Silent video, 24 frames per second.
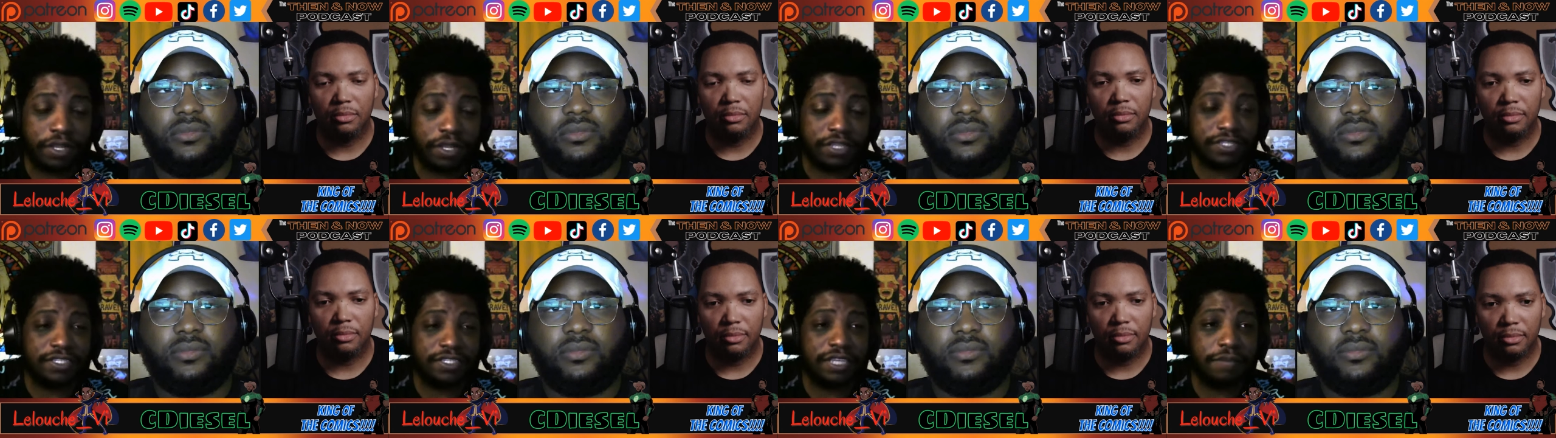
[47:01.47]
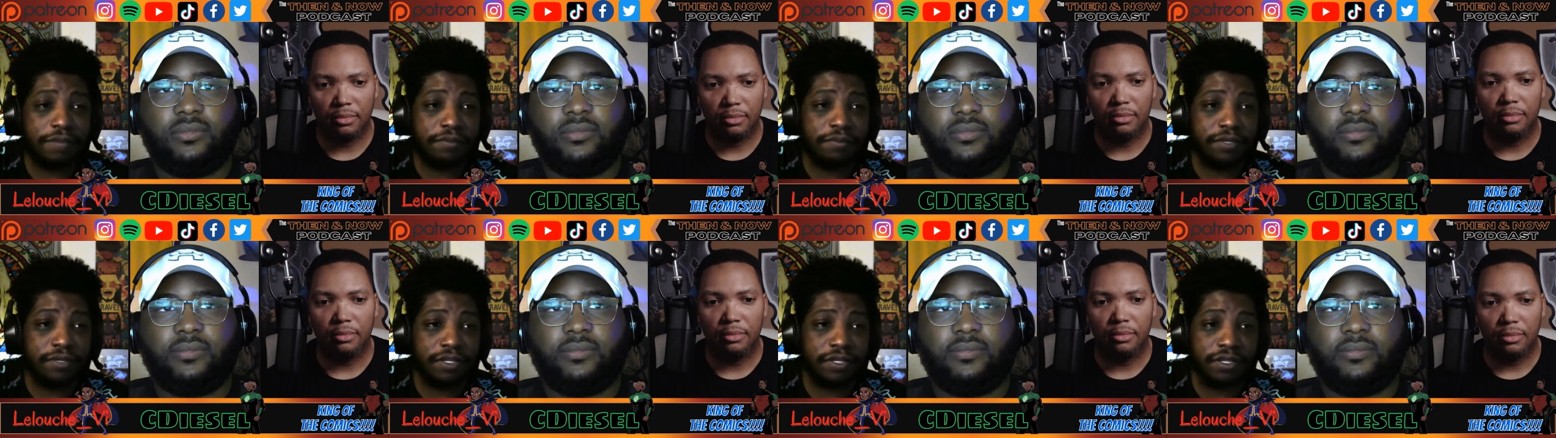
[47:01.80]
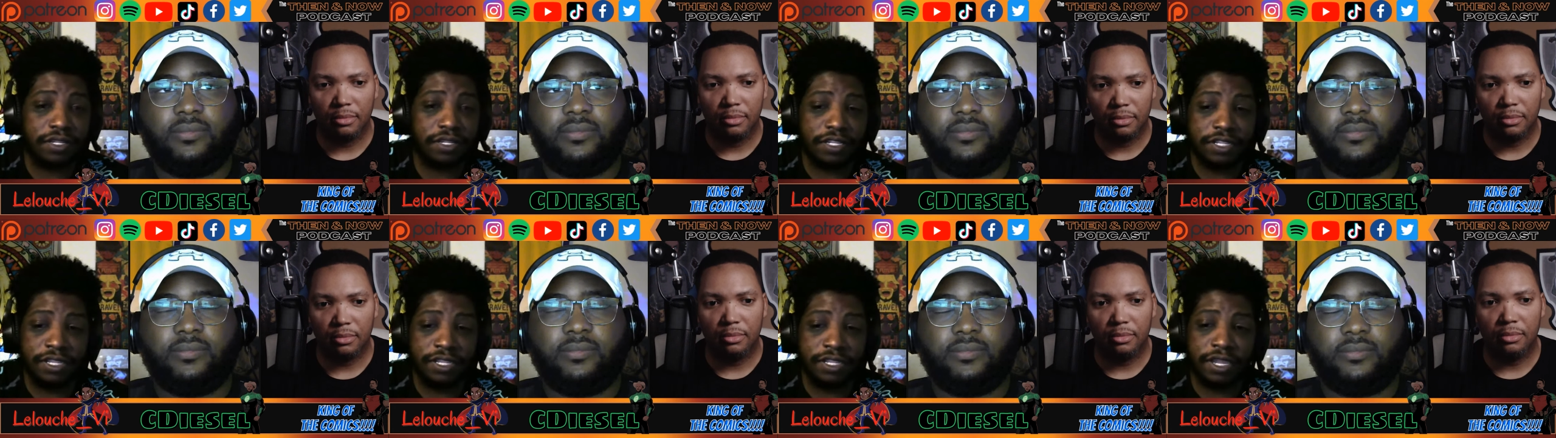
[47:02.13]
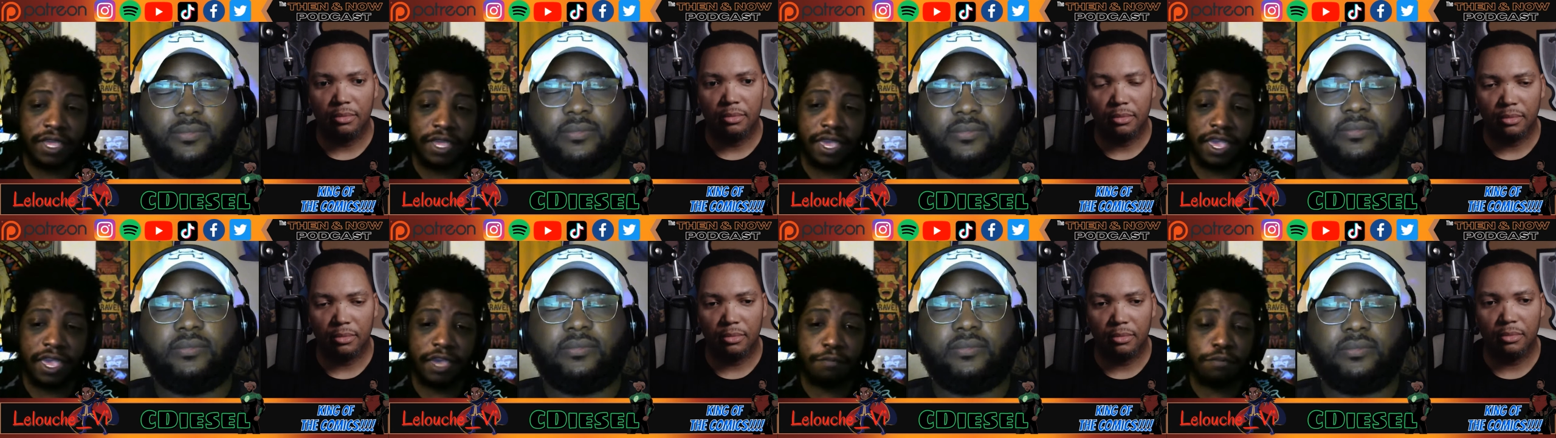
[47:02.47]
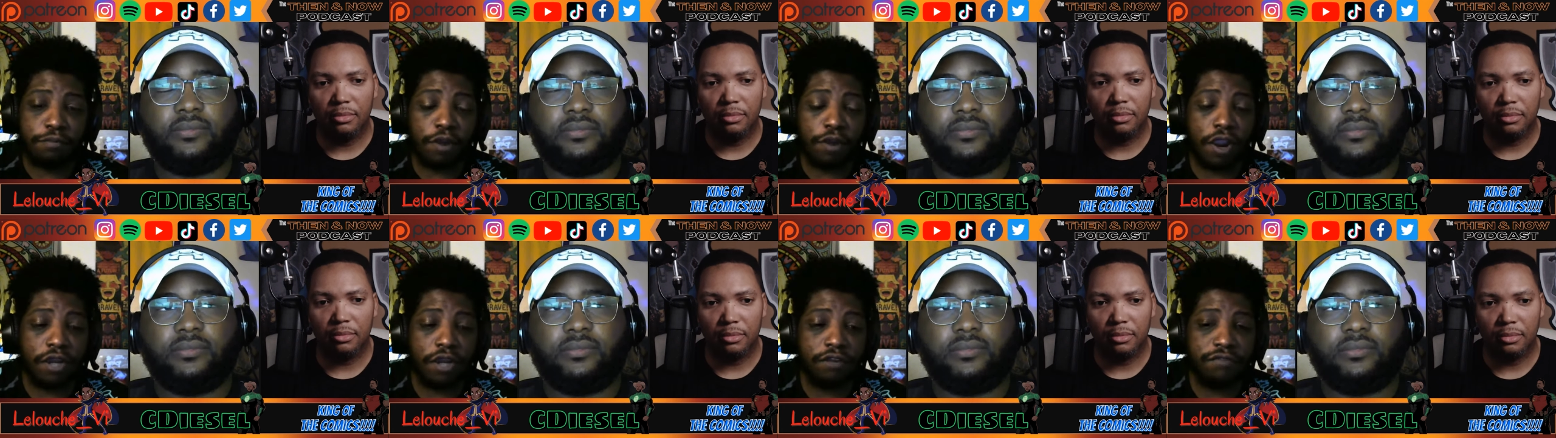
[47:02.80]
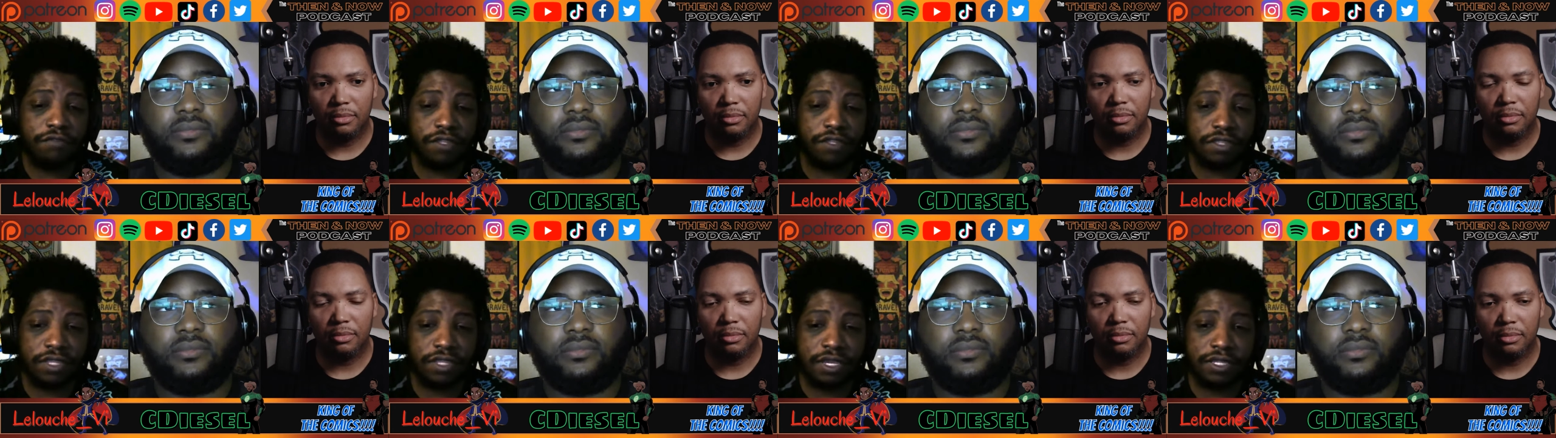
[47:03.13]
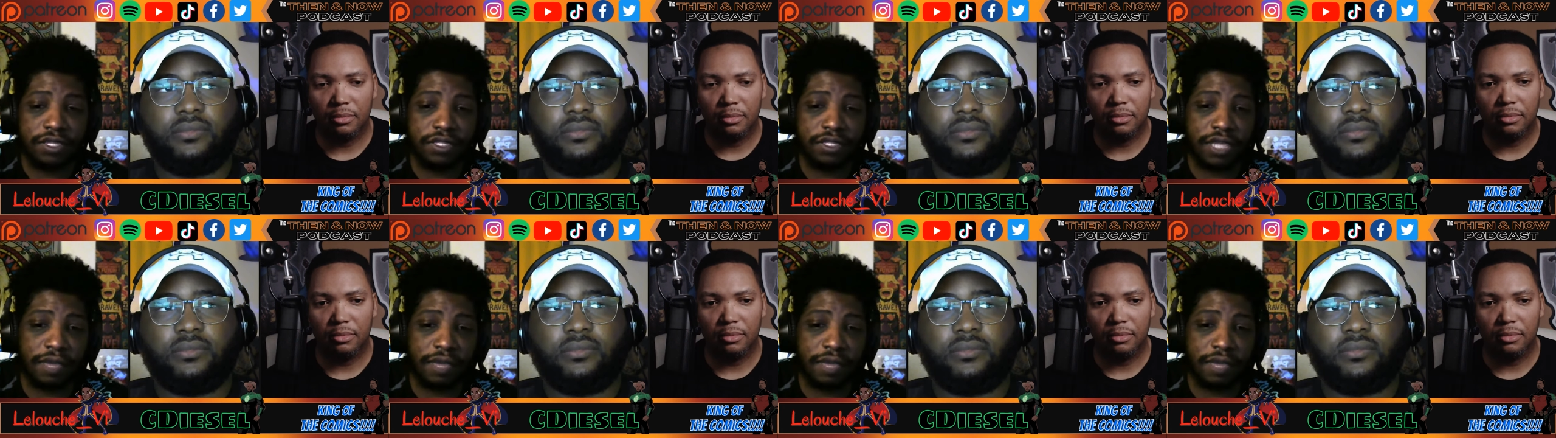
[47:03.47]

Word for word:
Speaker 1: accepted. Mm-hmm. And part of the thing